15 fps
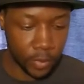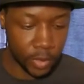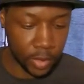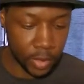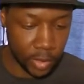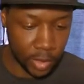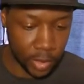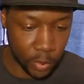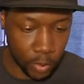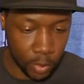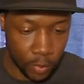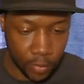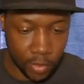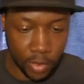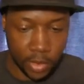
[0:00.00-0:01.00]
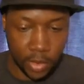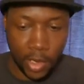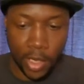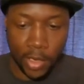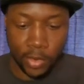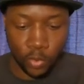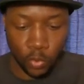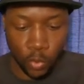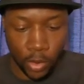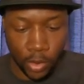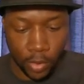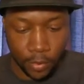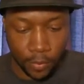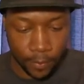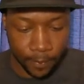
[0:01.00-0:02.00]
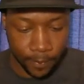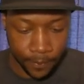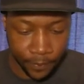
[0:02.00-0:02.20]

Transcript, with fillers: So this one off to the side as well.